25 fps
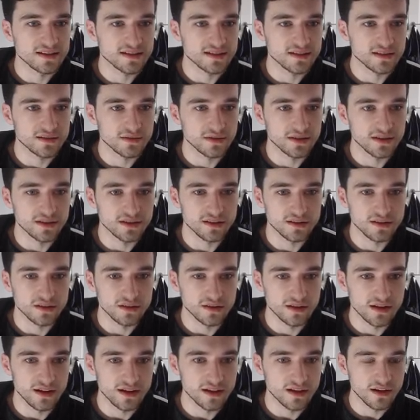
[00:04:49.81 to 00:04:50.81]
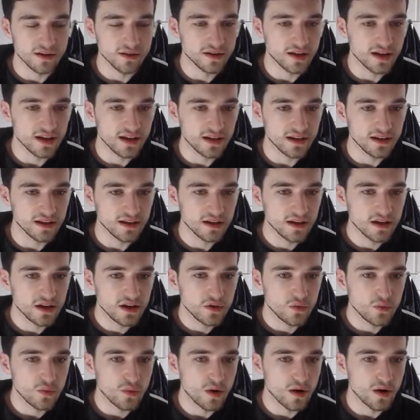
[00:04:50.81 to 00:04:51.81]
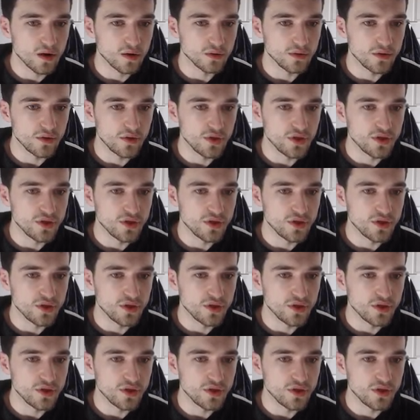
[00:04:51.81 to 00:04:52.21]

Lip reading: So I go like, okay, well,